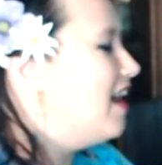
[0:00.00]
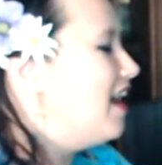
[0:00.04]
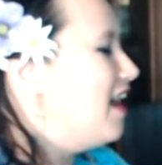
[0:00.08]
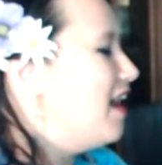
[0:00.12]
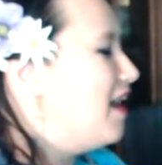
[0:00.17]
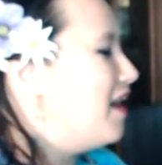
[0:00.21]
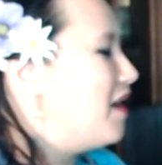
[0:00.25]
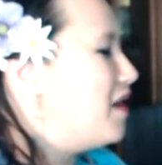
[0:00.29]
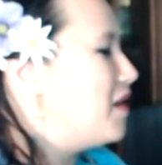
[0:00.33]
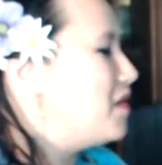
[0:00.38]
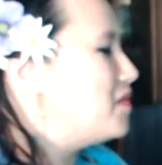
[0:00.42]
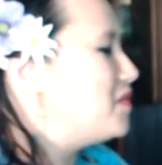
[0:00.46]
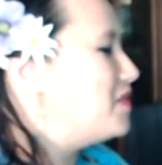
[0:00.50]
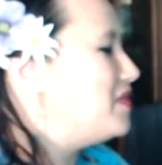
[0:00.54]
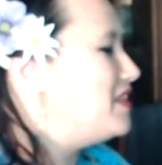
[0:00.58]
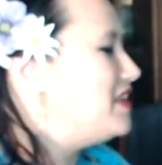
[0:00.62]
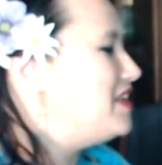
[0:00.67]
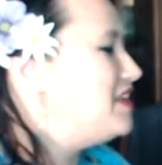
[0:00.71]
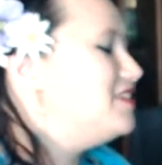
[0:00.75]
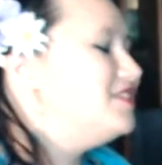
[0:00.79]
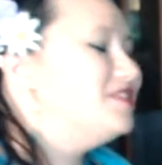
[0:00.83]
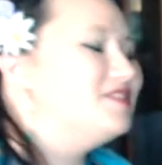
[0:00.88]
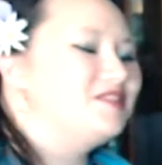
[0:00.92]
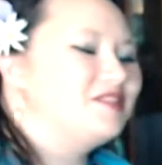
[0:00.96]
the
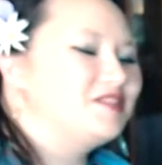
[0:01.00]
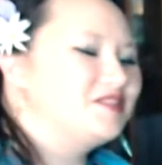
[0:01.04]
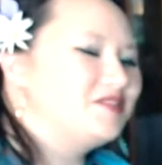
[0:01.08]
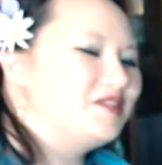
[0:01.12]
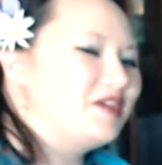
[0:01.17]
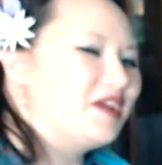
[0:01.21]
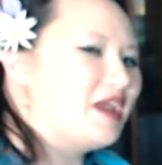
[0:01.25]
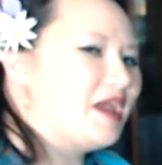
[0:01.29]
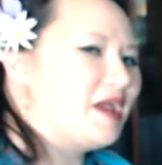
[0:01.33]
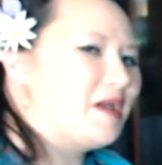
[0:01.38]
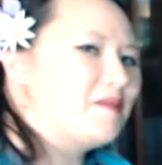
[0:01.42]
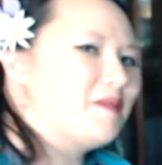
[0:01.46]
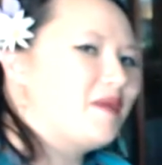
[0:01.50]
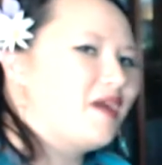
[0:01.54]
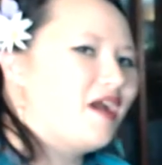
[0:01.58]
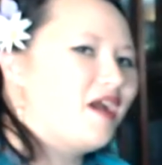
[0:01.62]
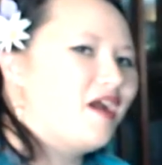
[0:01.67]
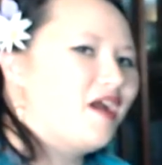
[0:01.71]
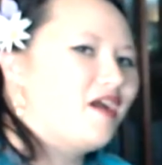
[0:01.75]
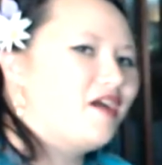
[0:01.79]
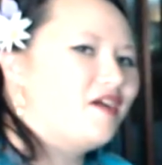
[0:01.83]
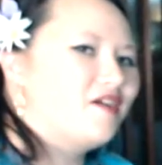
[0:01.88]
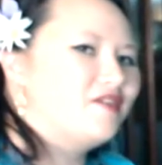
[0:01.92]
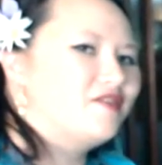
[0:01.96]
Instagram
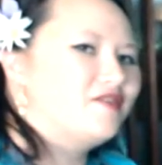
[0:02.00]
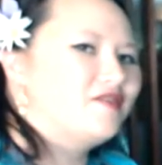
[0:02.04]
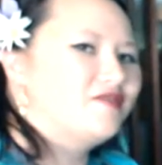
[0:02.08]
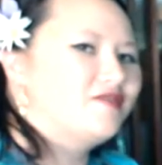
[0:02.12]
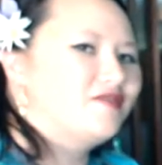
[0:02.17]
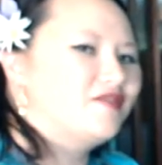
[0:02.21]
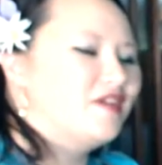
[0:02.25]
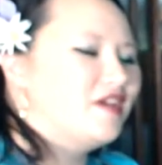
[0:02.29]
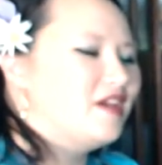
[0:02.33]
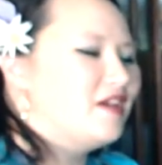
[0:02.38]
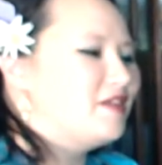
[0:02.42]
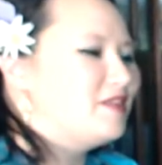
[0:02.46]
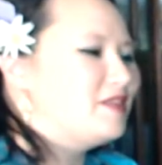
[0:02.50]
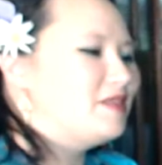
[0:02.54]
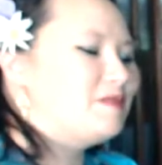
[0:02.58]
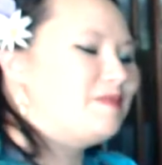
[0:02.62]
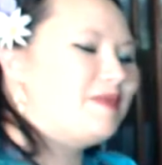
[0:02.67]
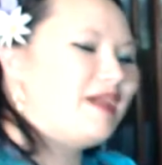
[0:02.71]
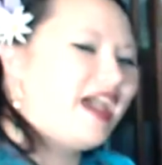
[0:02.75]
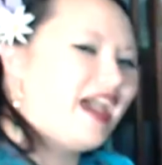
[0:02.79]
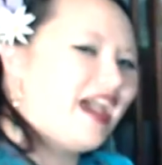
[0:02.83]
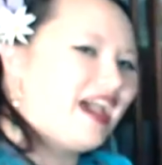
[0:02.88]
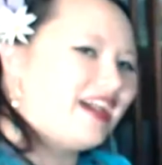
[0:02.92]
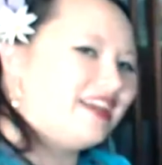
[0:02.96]
of the
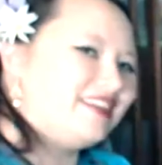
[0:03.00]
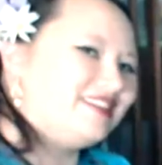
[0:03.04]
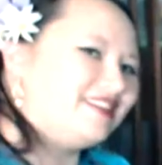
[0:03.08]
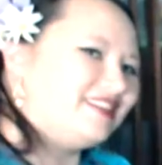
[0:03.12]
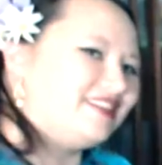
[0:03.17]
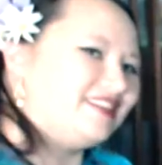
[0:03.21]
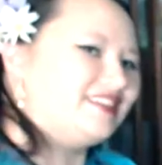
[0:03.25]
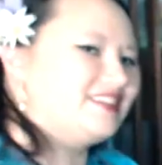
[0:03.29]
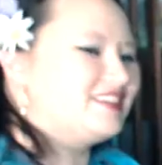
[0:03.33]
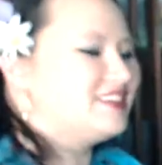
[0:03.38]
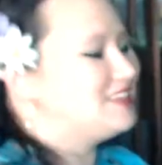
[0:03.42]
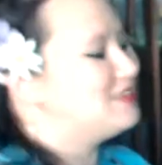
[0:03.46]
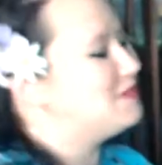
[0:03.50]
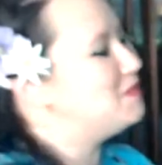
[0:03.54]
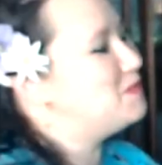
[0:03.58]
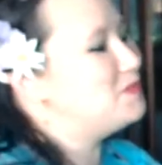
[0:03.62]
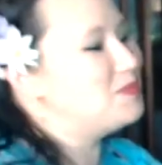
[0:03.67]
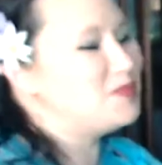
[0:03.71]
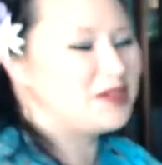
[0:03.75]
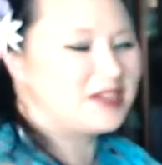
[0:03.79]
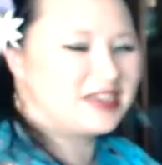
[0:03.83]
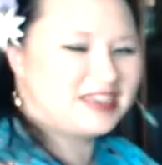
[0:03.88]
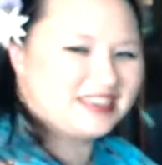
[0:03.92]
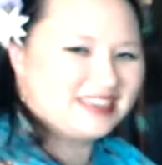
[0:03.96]
past
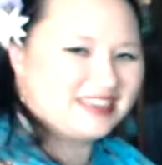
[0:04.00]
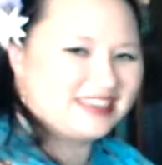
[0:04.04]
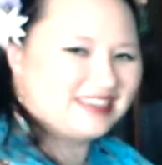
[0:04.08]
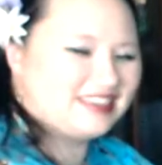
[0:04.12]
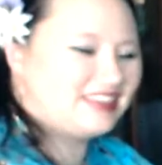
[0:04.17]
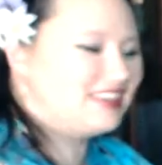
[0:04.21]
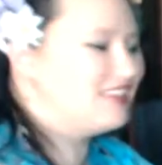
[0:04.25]
books.